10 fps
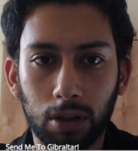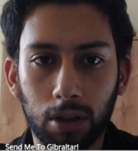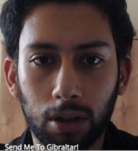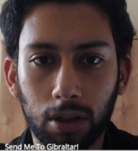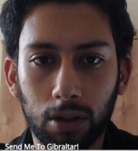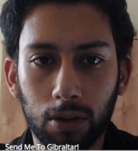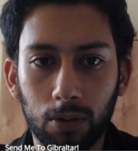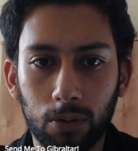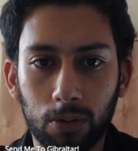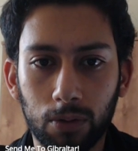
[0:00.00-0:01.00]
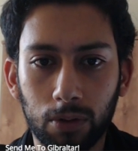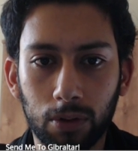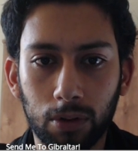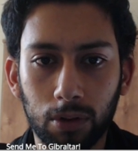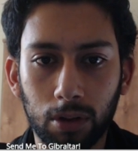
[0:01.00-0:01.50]
And now,
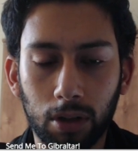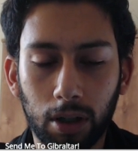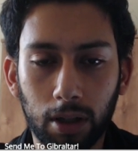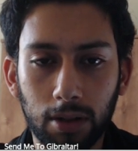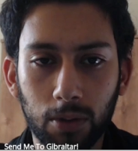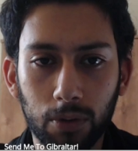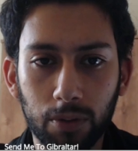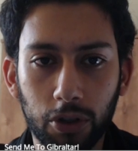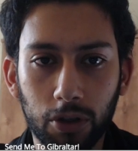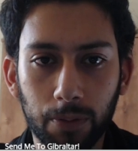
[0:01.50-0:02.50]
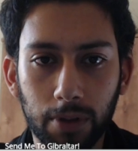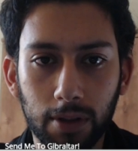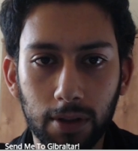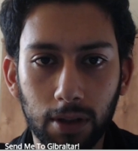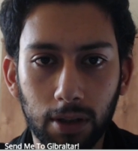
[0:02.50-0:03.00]
I guess he wants bishop
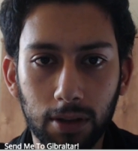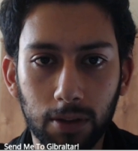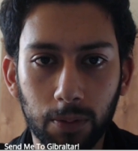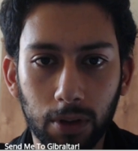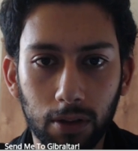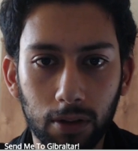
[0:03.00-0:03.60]
c6, but,